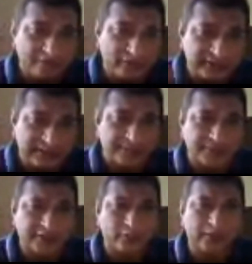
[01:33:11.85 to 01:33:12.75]
manual
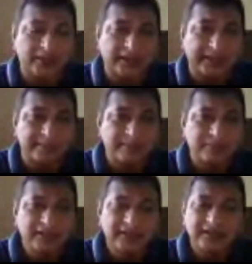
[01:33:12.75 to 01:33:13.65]
subsequently
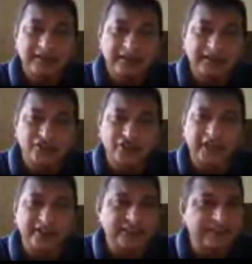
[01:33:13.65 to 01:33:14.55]

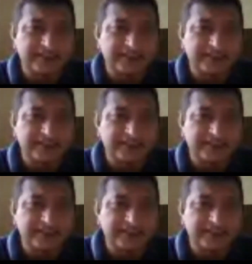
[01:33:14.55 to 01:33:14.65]
changed. This